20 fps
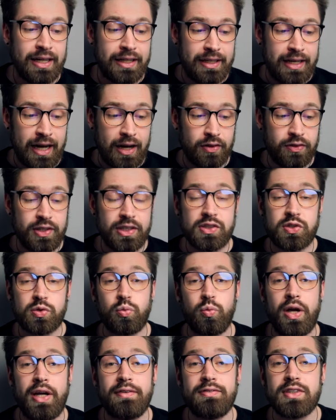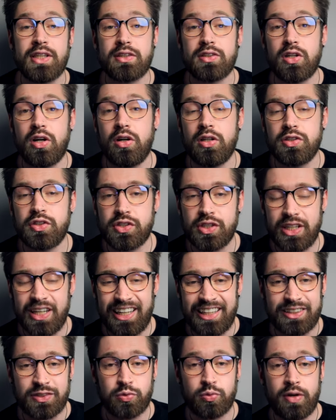Now this Wave technology
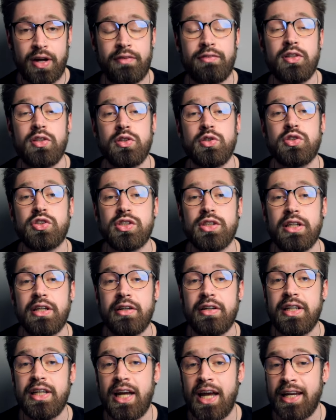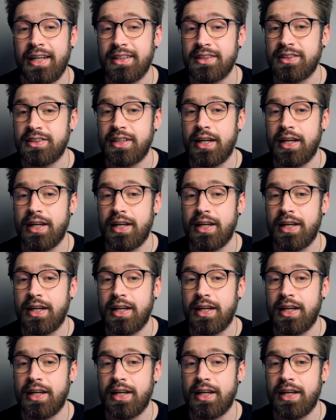is revolutionary and is